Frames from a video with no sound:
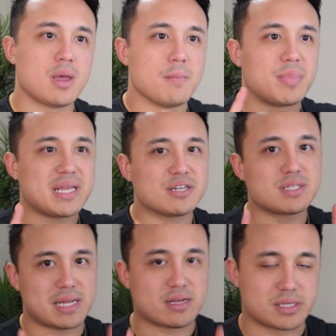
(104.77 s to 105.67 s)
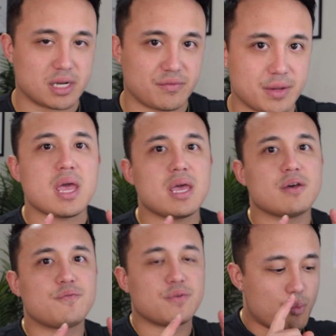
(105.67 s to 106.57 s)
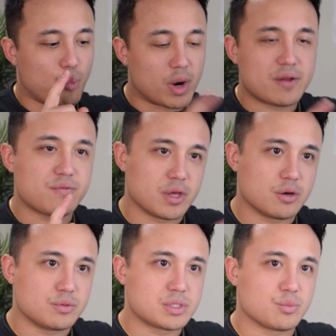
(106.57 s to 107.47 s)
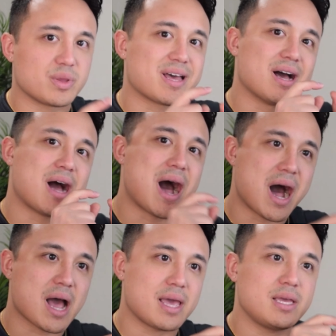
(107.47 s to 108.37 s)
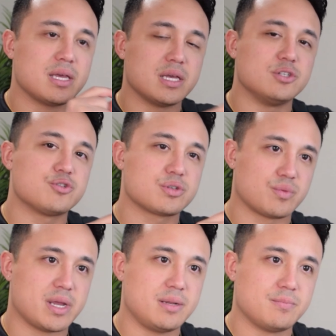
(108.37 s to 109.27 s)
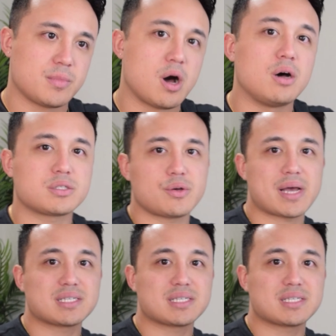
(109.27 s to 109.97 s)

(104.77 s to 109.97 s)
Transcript: But here's the downside of it. If one of those with a high interest rate also has